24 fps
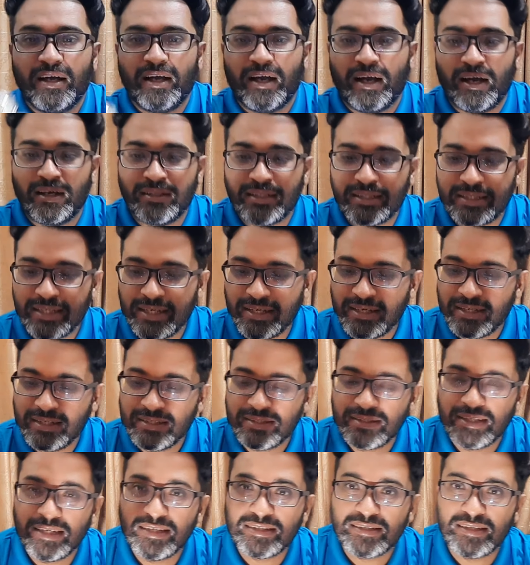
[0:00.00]
and the thing
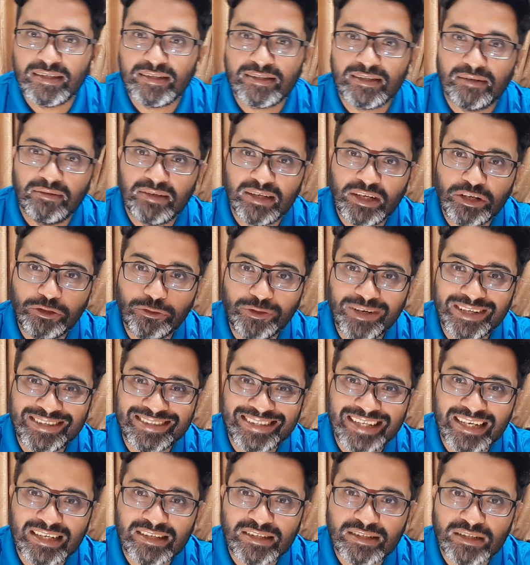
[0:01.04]
is, this is a
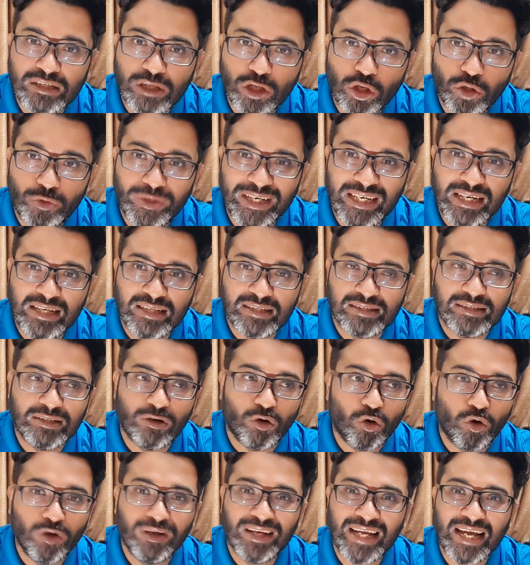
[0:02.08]
unisex release. The
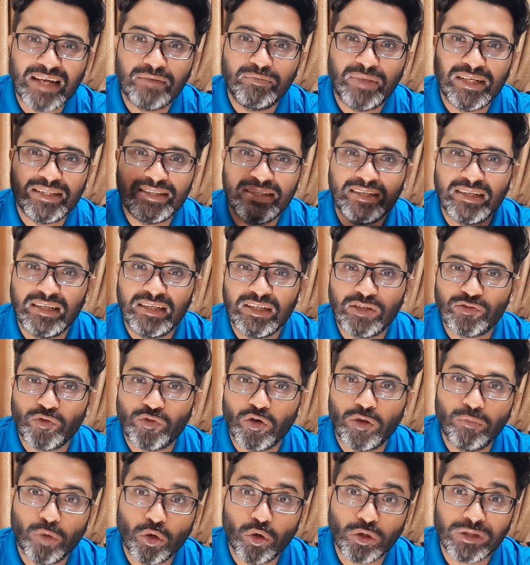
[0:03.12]
whole line basically is
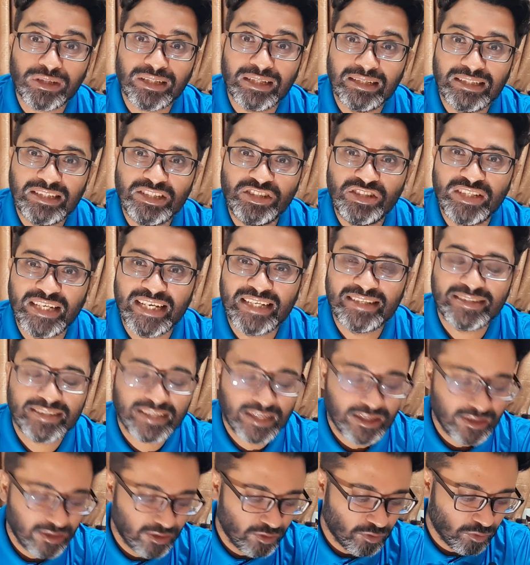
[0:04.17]
for both gents
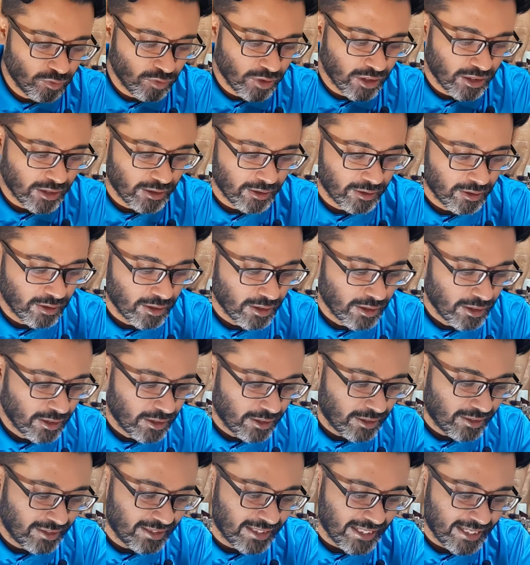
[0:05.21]
and uh,
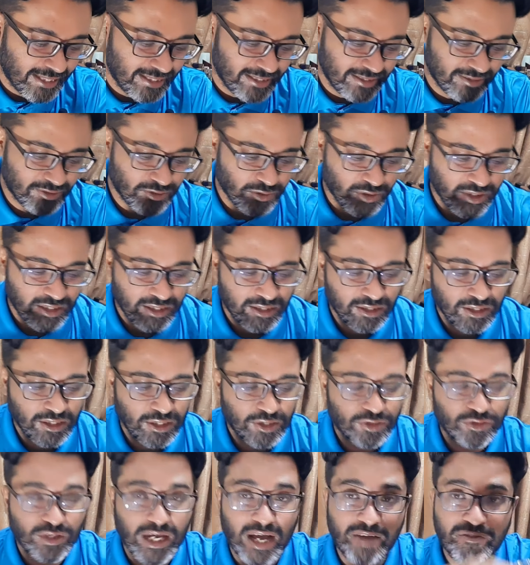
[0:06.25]
ladies. Okay,
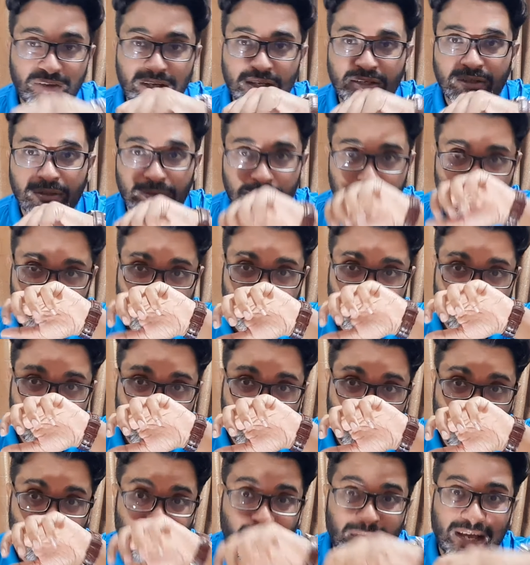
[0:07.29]
so I have it
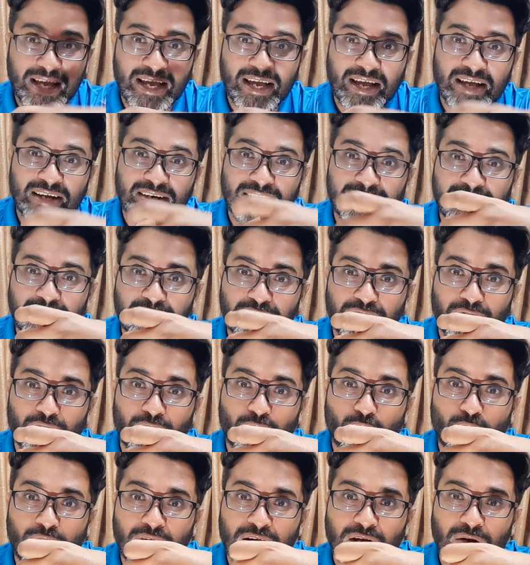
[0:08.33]
on my hand
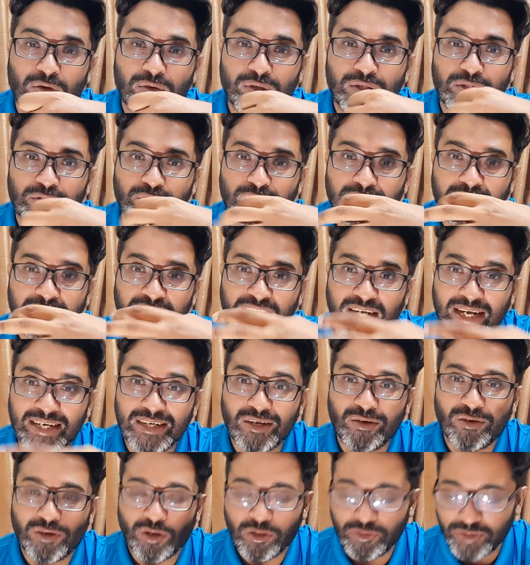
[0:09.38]
for one hour. So the dry
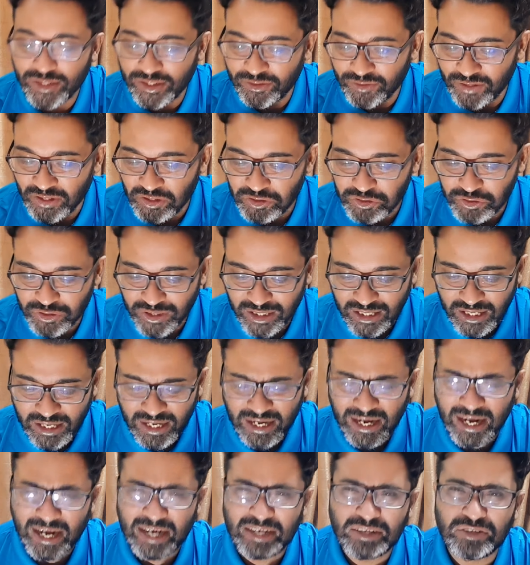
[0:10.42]
down already reached,
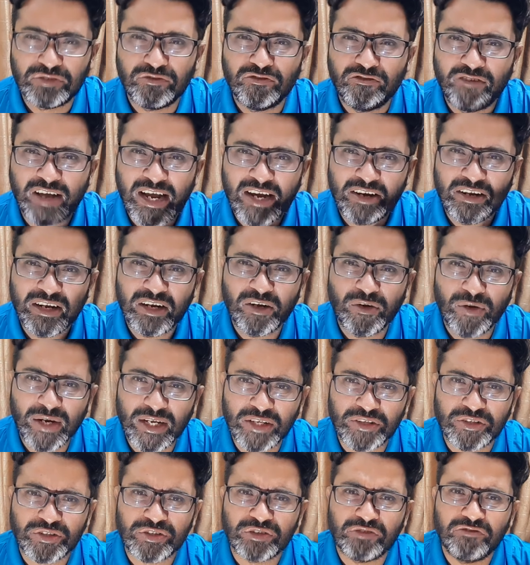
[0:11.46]
and it's very
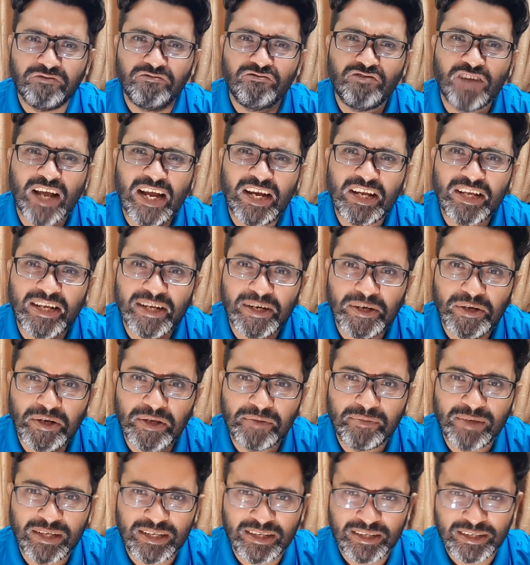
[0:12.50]
rich, very
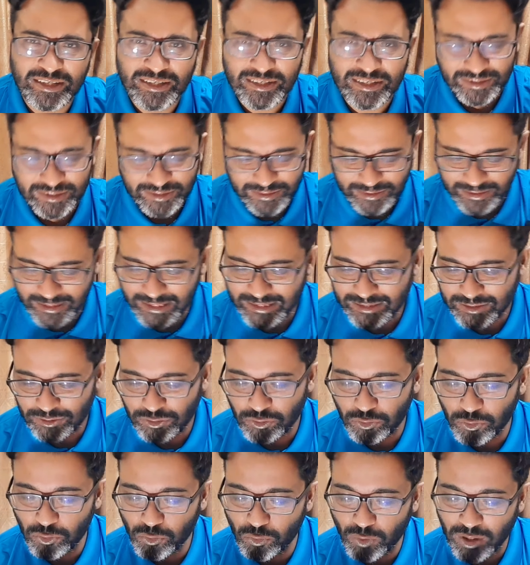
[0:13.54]
creamy. Let's
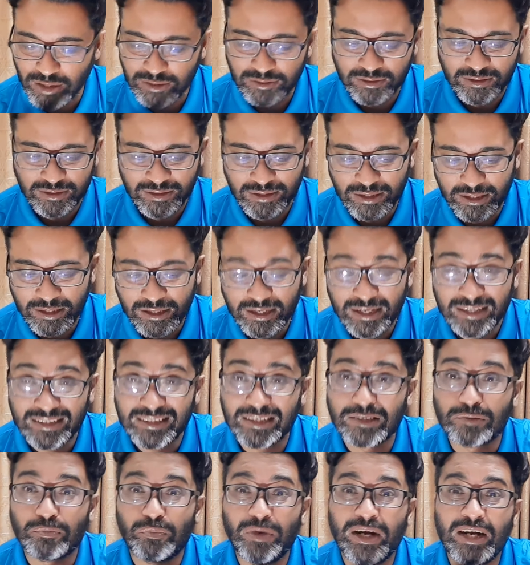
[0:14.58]
do one. The
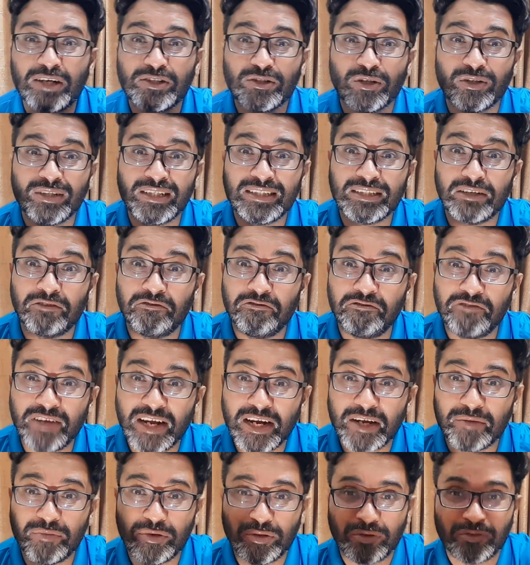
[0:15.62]
sprays on these are
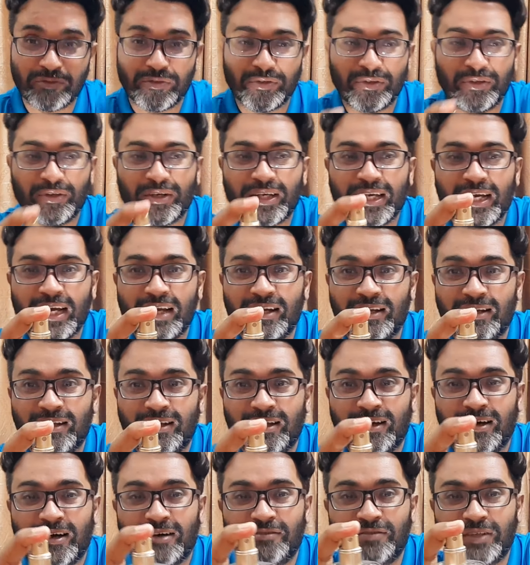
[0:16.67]
very beautiful. Okay, I
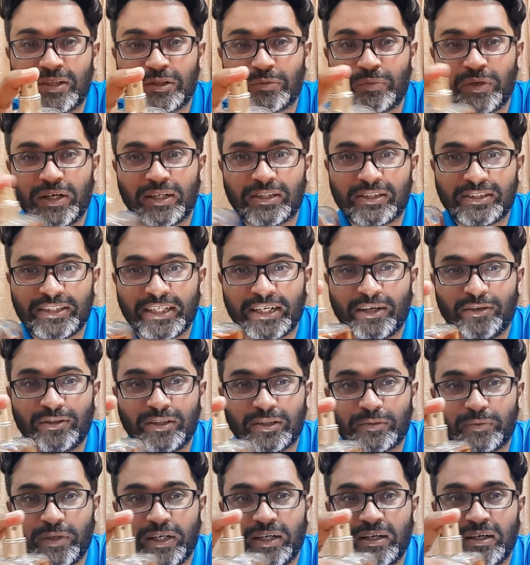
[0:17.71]
love the sprays. Check out the
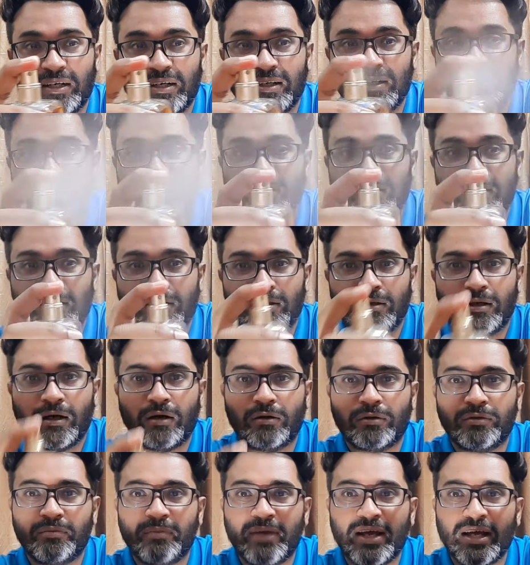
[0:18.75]
spray.
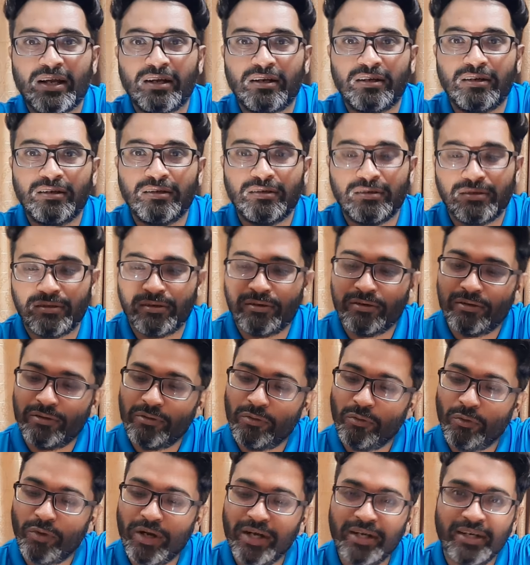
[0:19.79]
Oh man,
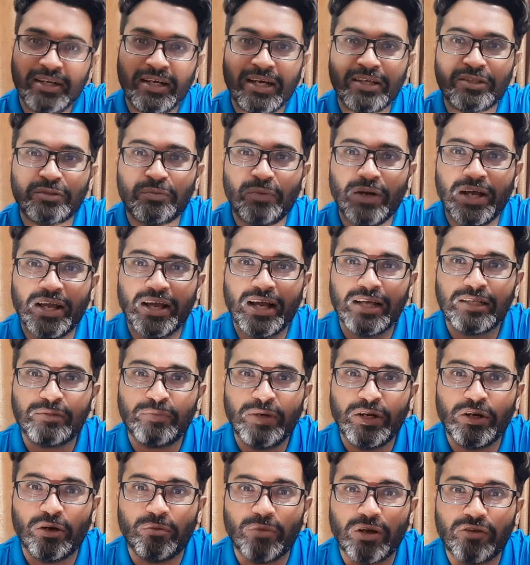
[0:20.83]
where did I spray? I
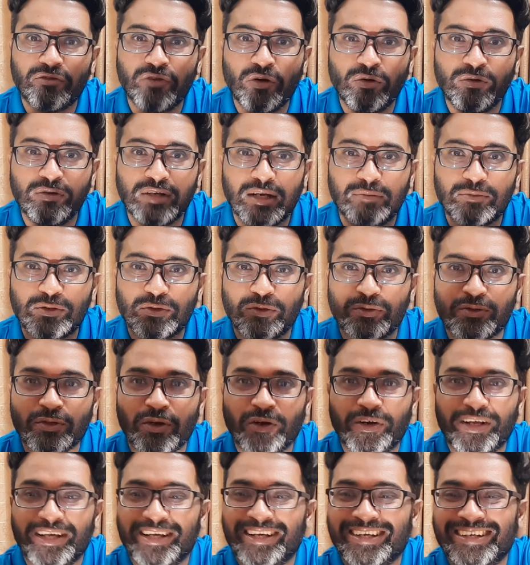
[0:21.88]
sprayed on my phone. I'm so
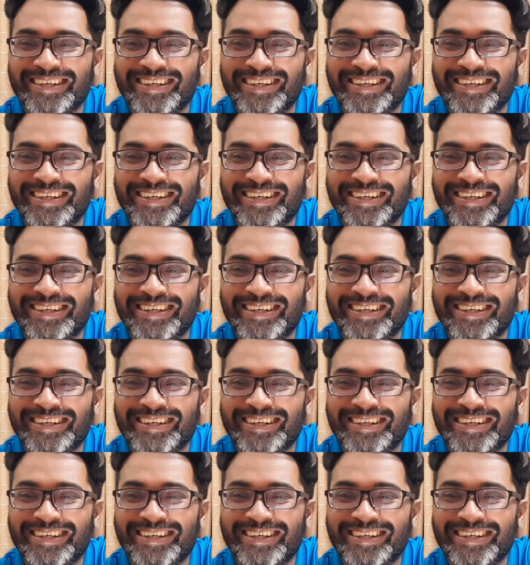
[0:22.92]
sorry.